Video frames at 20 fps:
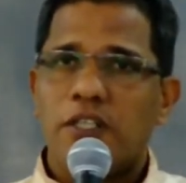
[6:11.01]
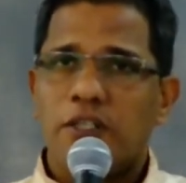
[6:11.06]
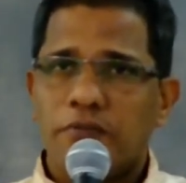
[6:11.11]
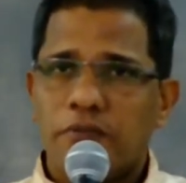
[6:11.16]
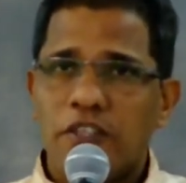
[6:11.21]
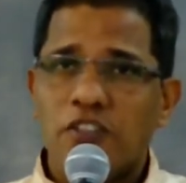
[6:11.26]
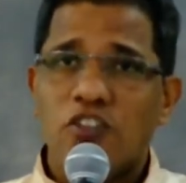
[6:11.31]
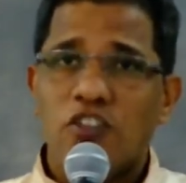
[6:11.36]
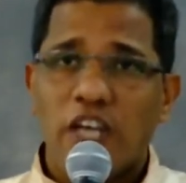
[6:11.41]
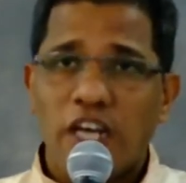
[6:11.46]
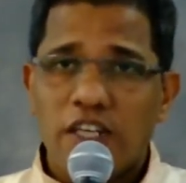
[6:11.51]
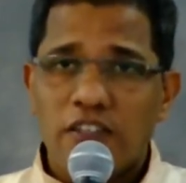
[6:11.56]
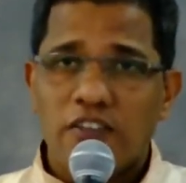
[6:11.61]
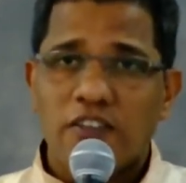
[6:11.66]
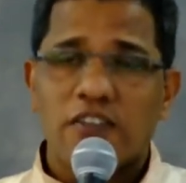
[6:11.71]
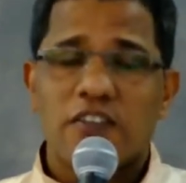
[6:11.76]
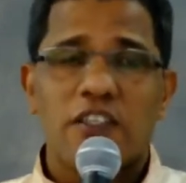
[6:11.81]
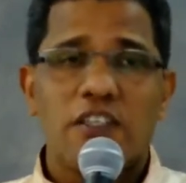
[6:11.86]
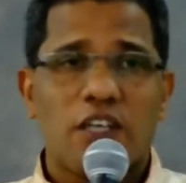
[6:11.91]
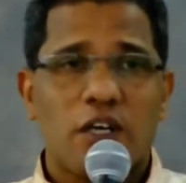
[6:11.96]
different
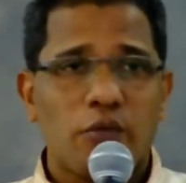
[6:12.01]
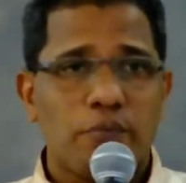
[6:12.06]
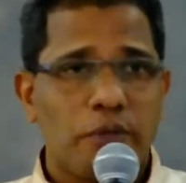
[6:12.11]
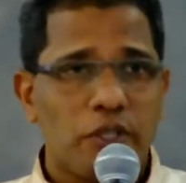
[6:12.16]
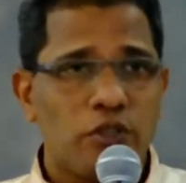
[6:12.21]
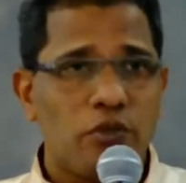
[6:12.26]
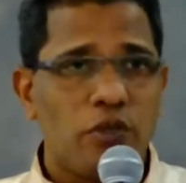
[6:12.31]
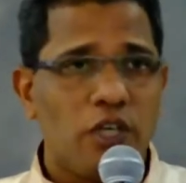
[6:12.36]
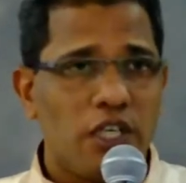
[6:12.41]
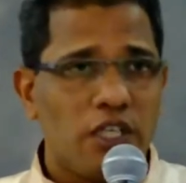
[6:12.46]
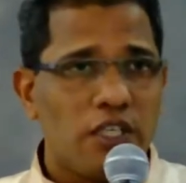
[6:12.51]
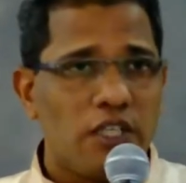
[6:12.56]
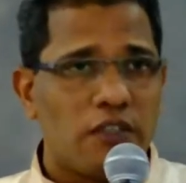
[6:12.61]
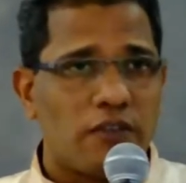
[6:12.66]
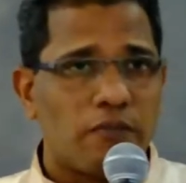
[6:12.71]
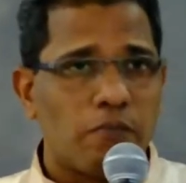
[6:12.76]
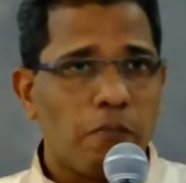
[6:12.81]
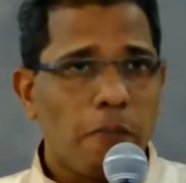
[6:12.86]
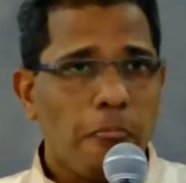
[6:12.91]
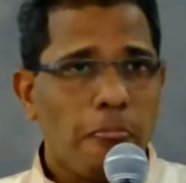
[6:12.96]
chances and
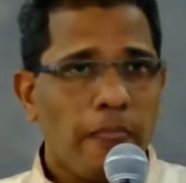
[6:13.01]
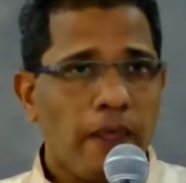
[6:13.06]
opportunities.